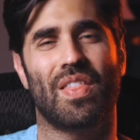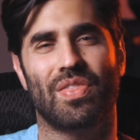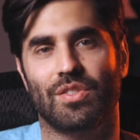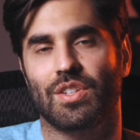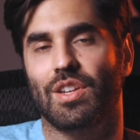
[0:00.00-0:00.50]

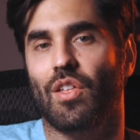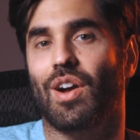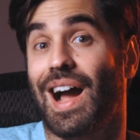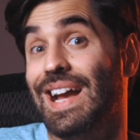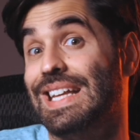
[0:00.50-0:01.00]
then there's
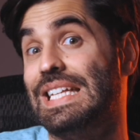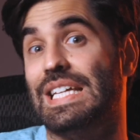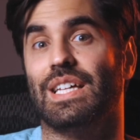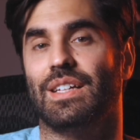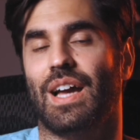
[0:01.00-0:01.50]
another
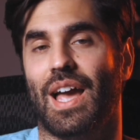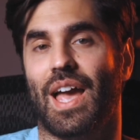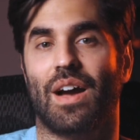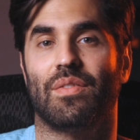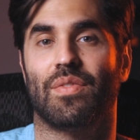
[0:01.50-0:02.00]
idea that I
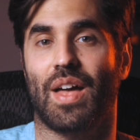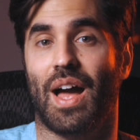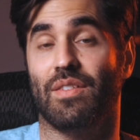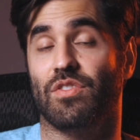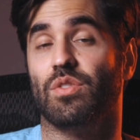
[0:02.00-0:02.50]
have that
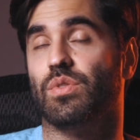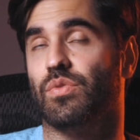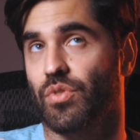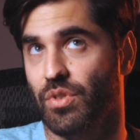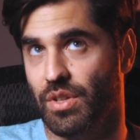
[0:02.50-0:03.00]
I've
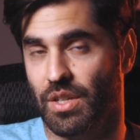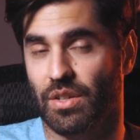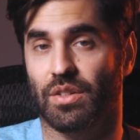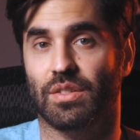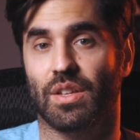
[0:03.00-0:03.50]
used for
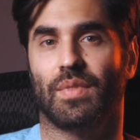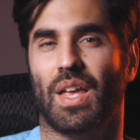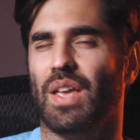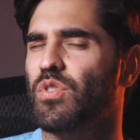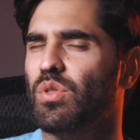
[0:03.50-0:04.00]
years.
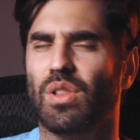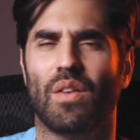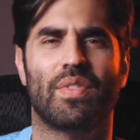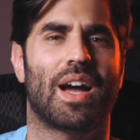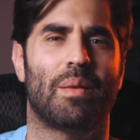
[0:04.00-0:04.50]
If you
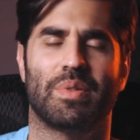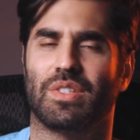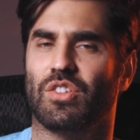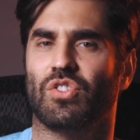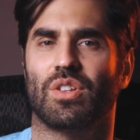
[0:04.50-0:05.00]
love the
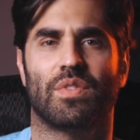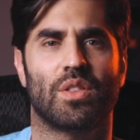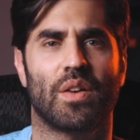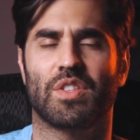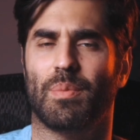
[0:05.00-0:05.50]
composition, if you
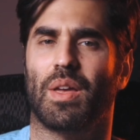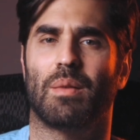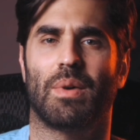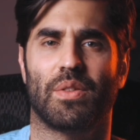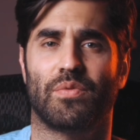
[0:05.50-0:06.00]
love something
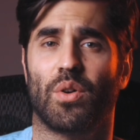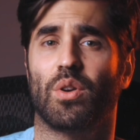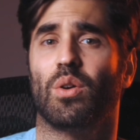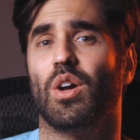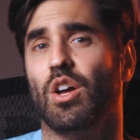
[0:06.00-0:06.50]
about the
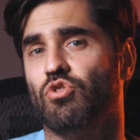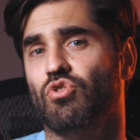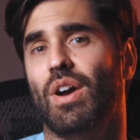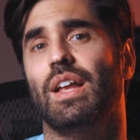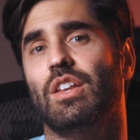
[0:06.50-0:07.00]
photo,
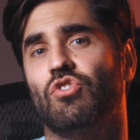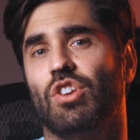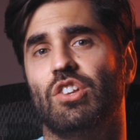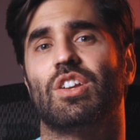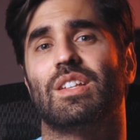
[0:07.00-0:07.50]
try
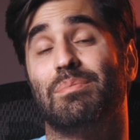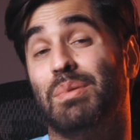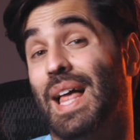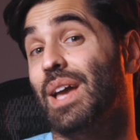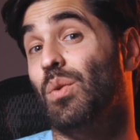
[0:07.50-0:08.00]
changing it to
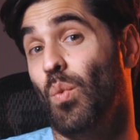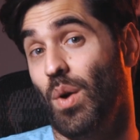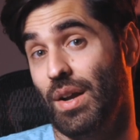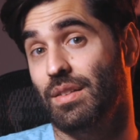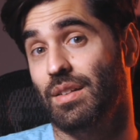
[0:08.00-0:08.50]
black and
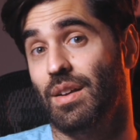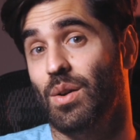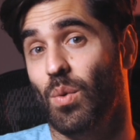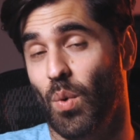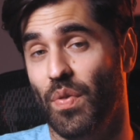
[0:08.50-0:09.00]
white.
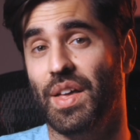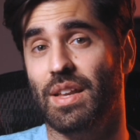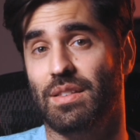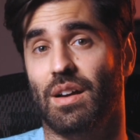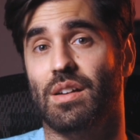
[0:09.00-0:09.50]
What
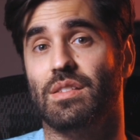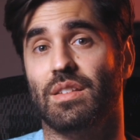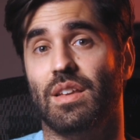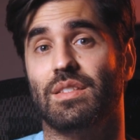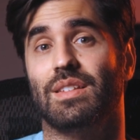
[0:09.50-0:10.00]
that does
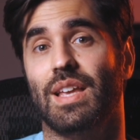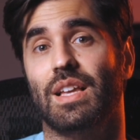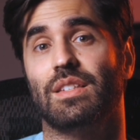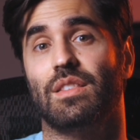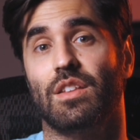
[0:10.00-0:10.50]
is it
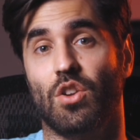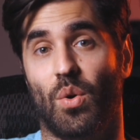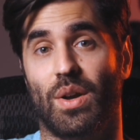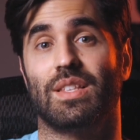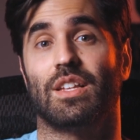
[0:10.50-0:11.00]
takes the
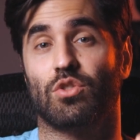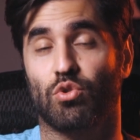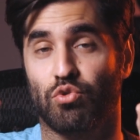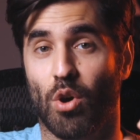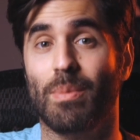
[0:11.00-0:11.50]
noise that's
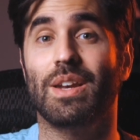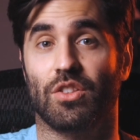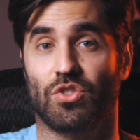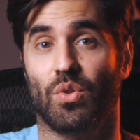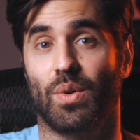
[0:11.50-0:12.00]

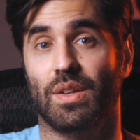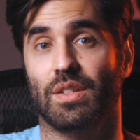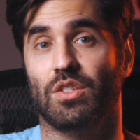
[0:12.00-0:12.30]
chrominance noise,